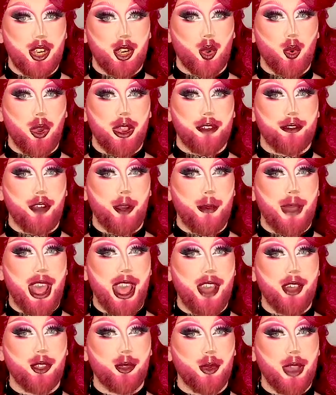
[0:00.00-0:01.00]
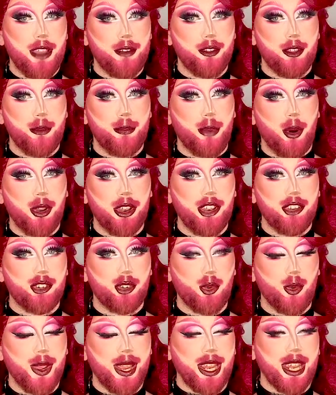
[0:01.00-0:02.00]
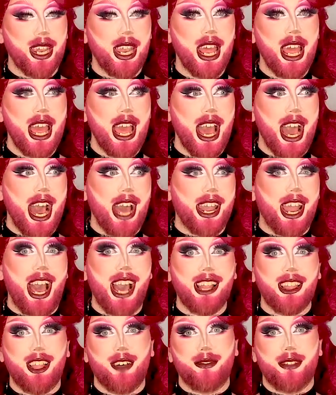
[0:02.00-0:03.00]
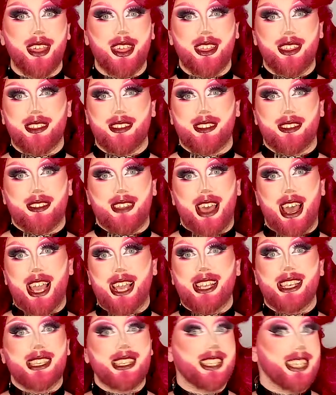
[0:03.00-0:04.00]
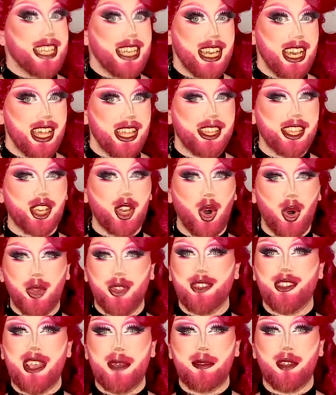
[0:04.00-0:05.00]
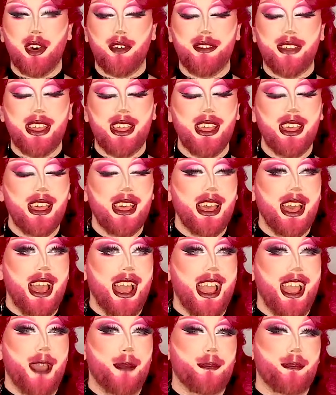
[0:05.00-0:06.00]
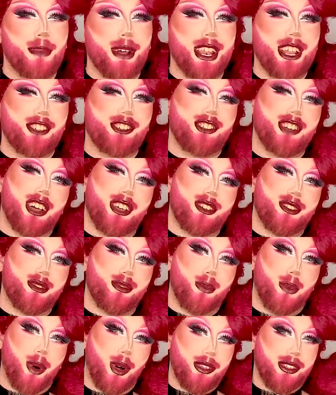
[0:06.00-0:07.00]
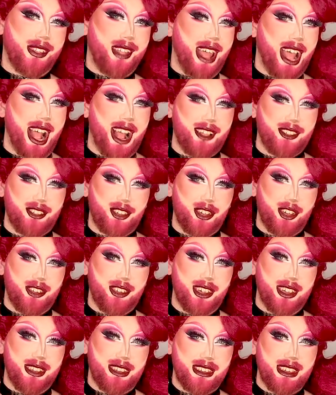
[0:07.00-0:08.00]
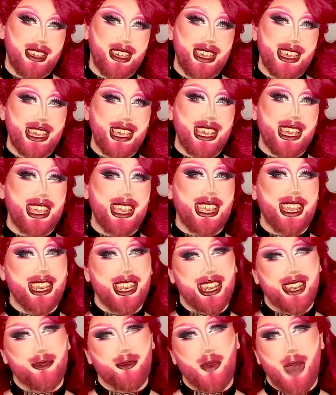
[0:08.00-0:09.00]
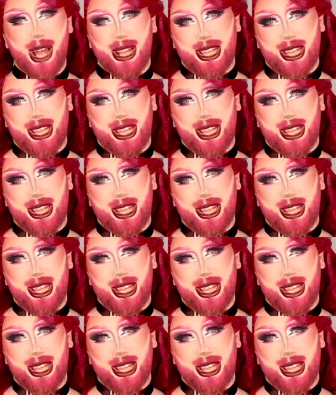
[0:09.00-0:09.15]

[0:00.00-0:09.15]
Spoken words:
going from housewife to bondage queen, and I love this idea, the concept of it, but it just wasn't executed in well